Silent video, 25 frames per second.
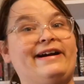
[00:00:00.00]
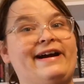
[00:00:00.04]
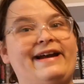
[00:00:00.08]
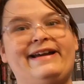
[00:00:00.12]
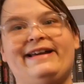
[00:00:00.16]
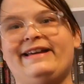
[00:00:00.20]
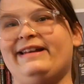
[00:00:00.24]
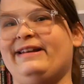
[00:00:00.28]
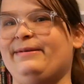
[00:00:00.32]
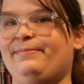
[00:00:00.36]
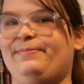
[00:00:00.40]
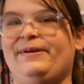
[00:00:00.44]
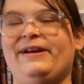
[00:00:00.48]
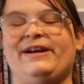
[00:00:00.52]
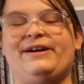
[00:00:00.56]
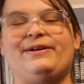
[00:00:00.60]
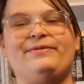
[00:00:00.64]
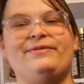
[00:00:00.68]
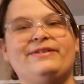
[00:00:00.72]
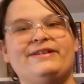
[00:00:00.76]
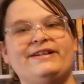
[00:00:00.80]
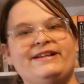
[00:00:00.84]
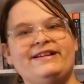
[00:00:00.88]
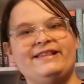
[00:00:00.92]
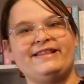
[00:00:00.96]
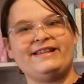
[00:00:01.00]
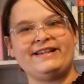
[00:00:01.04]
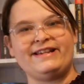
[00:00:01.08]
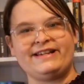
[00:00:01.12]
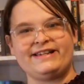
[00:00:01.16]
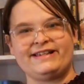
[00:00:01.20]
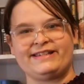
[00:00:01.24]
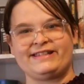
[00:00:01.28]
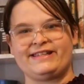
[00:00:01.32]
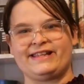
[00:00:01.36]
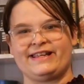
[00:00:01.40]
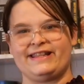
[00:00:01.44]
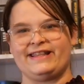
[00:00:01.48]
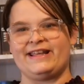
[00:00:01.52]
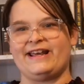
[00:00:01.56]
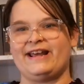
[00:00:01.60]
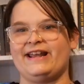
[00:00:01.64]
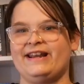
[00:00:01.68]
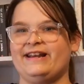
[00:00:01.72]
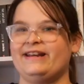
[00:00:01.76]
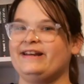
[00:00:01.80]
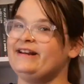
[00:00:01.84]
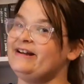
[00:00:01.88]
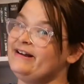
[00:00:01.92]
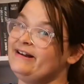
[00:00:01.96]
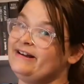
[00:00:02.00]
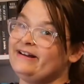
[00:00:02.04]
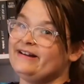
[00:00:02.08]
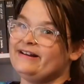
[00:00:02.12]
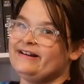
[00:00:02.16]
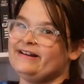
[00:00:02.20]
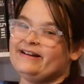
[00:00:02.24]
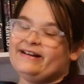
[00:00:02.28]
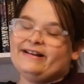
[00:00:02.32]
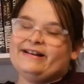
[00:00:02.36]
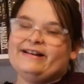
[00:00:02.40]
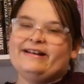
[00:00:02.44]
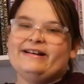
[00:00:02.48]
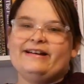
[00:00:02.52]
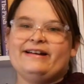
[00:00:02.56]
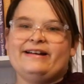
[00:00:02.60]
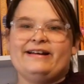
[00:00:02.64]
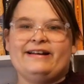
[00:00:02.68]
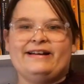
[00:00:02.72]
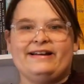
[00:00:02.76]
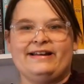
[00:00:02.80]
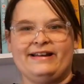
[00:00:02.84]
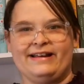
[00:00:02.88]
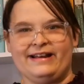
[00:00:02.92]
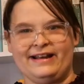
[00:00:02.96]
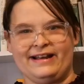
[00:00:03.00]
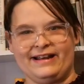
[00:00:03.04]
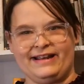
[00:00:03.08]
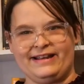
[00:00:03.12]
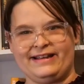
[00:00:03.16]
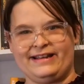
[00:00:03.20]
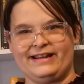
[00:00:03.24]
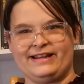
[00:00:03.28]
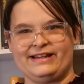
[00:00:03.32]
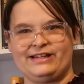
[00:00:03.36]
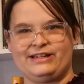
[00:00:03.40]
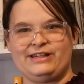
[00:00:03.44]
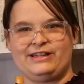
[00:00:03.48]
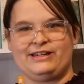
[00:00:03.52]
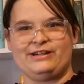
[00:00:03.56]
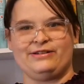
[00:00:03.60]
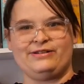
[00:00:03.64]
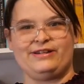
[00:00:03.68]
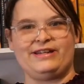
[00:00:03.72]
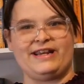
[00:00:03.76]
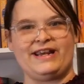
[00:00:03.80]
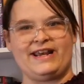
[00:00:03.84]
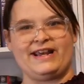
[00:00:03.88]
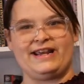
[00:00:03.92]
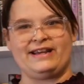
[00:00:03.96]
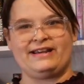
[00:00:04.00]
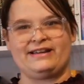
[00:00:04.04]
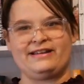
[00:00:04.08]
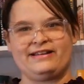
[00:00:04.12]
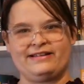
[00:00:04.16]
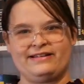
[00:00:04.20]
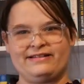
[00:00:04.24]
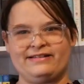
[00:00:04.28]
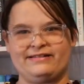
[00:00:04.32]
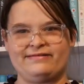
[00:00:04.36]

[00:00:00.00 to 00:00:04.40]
I get to pick one of these, and then I get to take